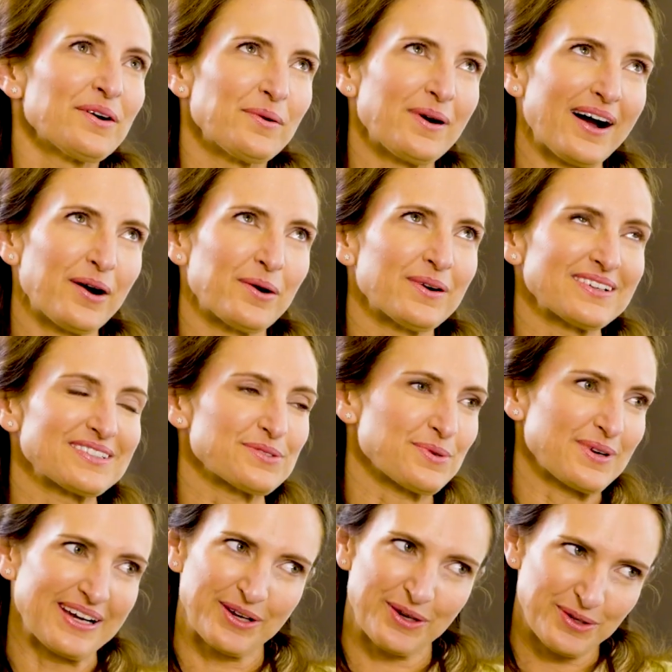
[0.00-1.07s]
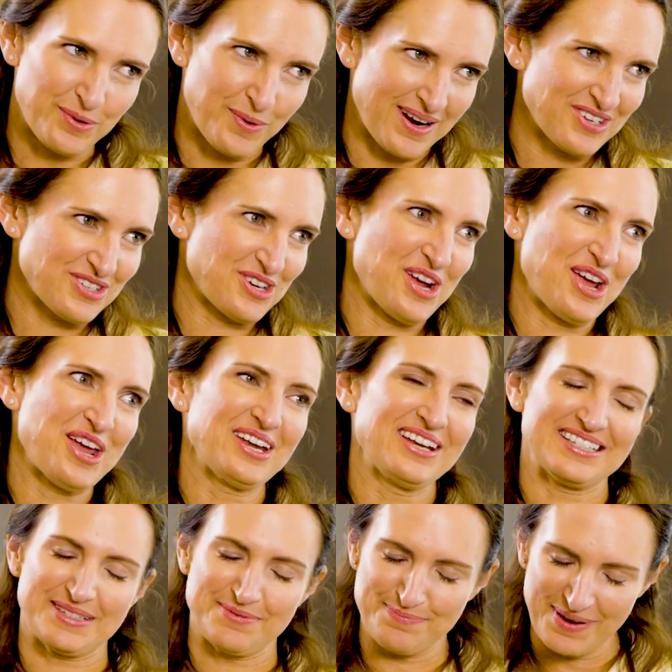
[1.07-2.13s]
Wow, it's a really good question.
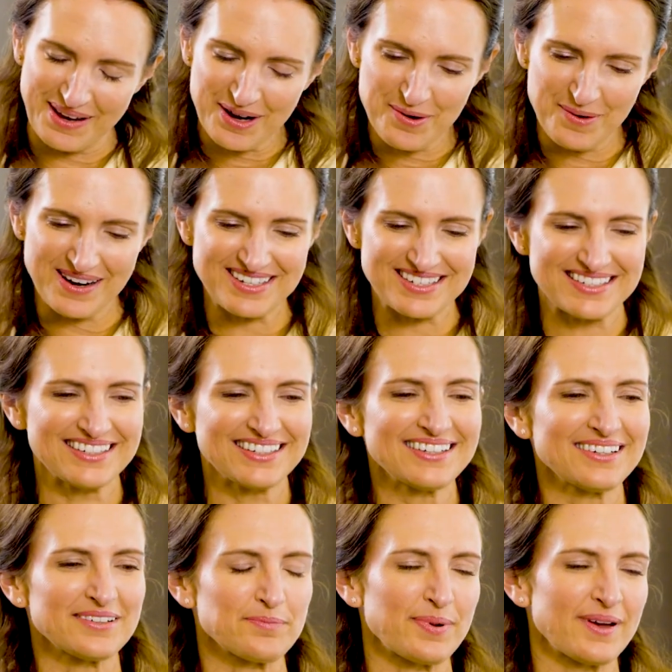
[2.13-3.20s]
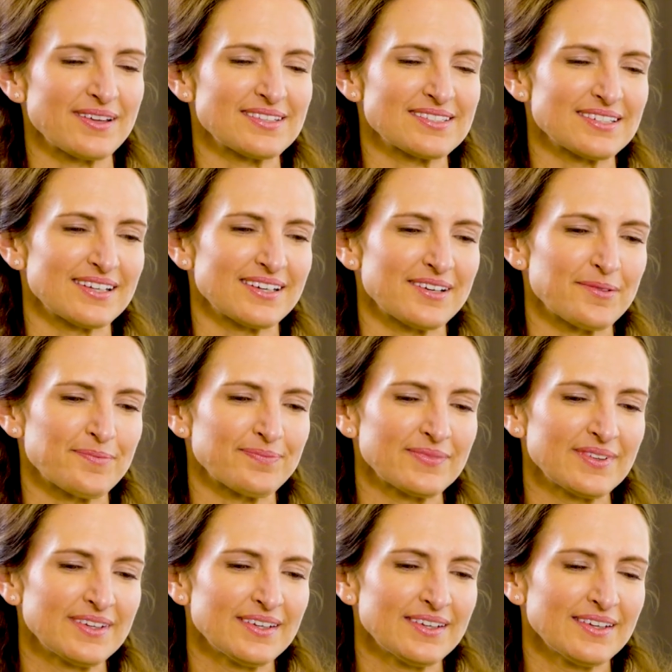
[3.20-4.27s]
It's a big question, but
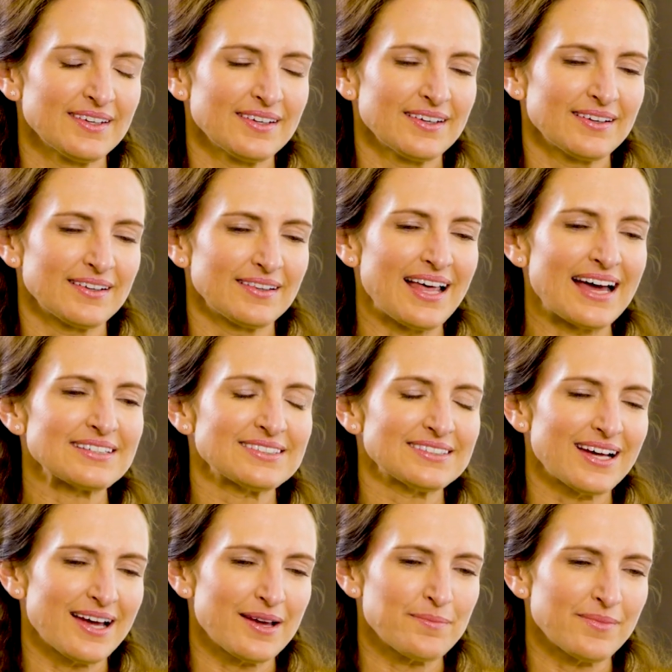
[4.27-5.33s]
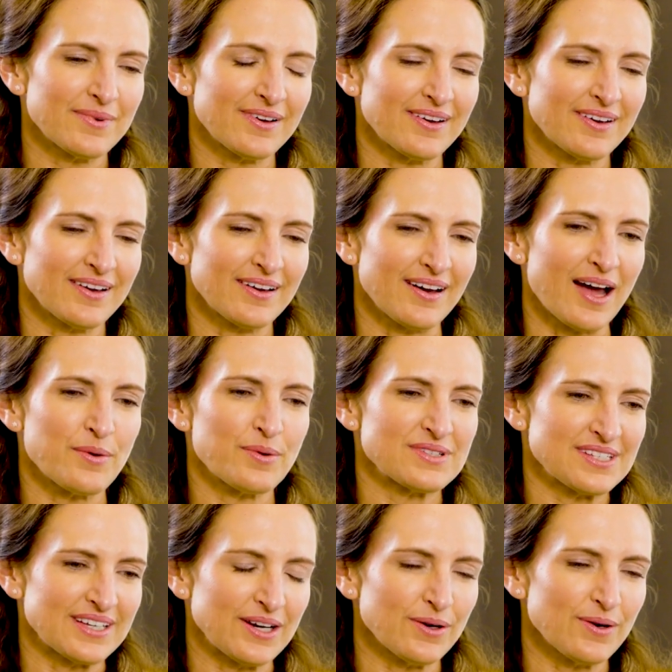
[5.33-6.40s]
last time I
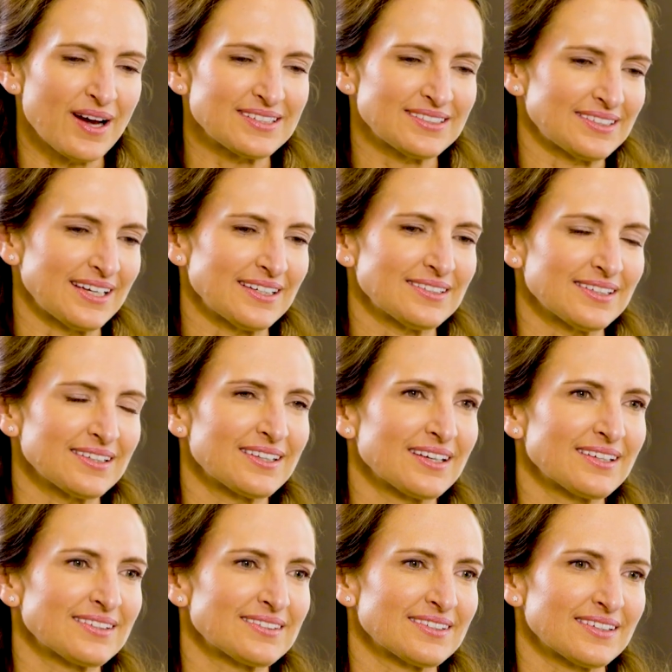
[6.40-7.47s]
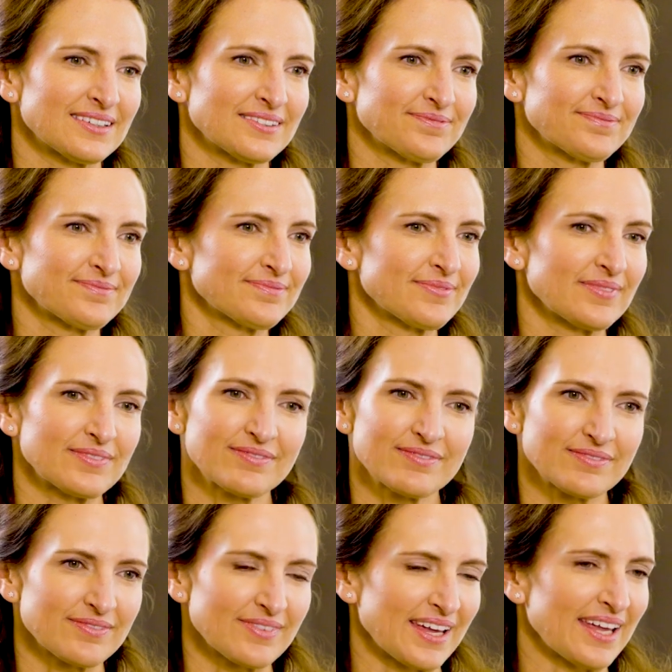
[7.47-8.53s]
was here, I stated that
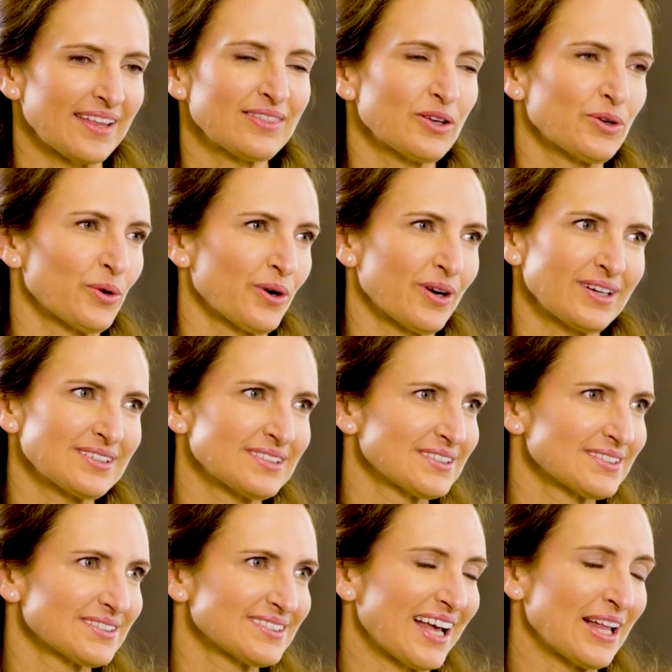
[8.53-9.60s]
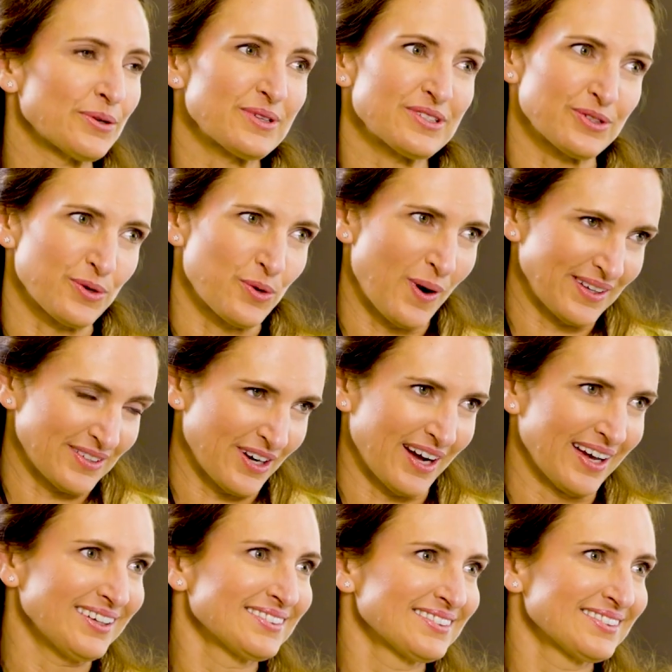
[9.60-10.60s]
in the Nordics, salaries are quite high.